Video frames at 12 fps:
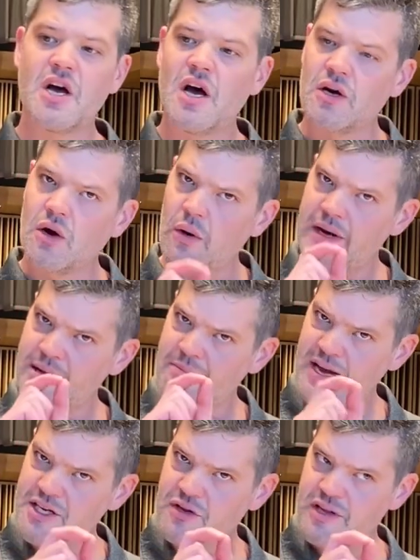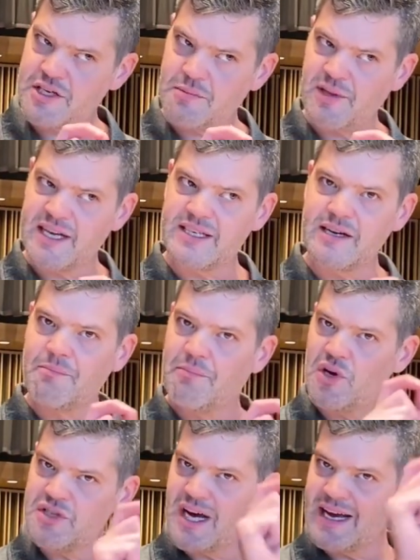go ahead and make sure that you're placing a
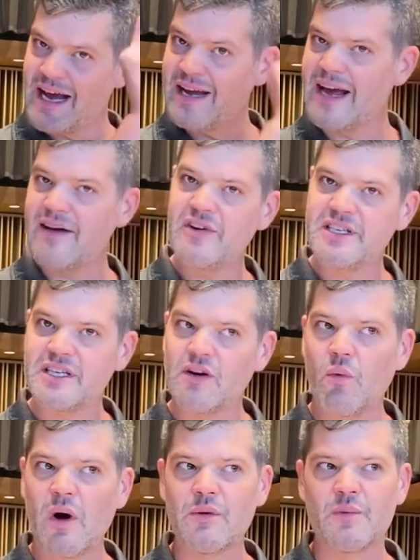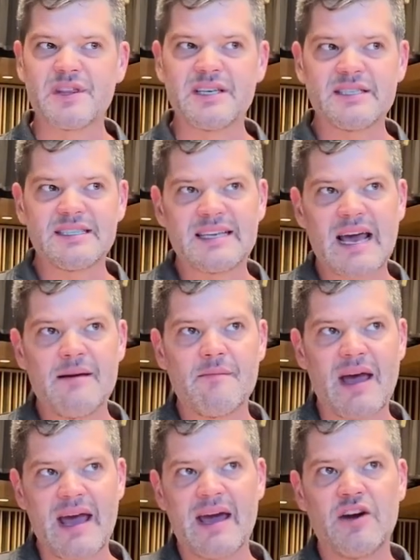bullseye on every single one with the same
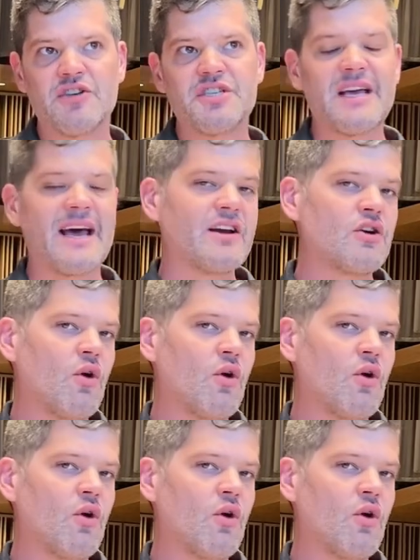energy and